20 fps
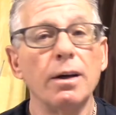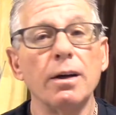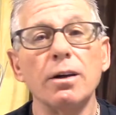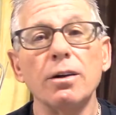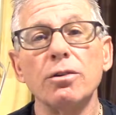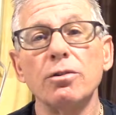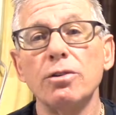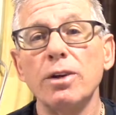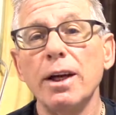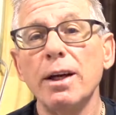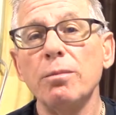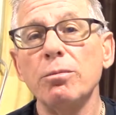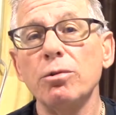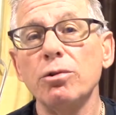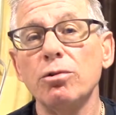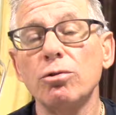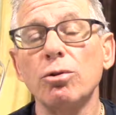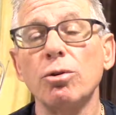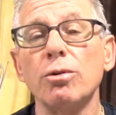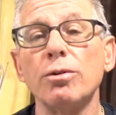Same
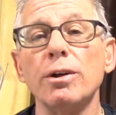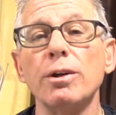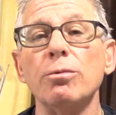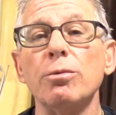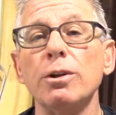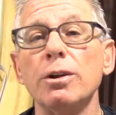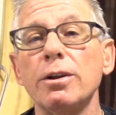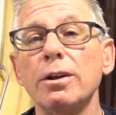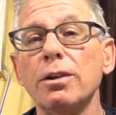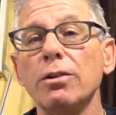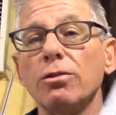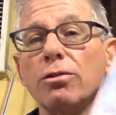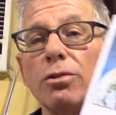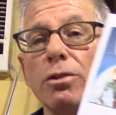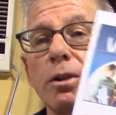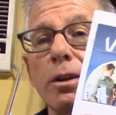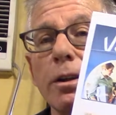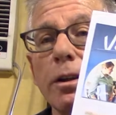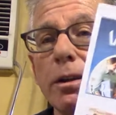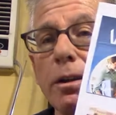story with
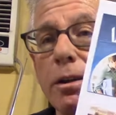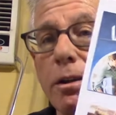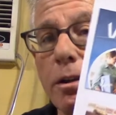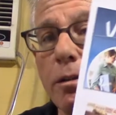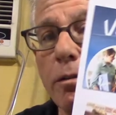this, the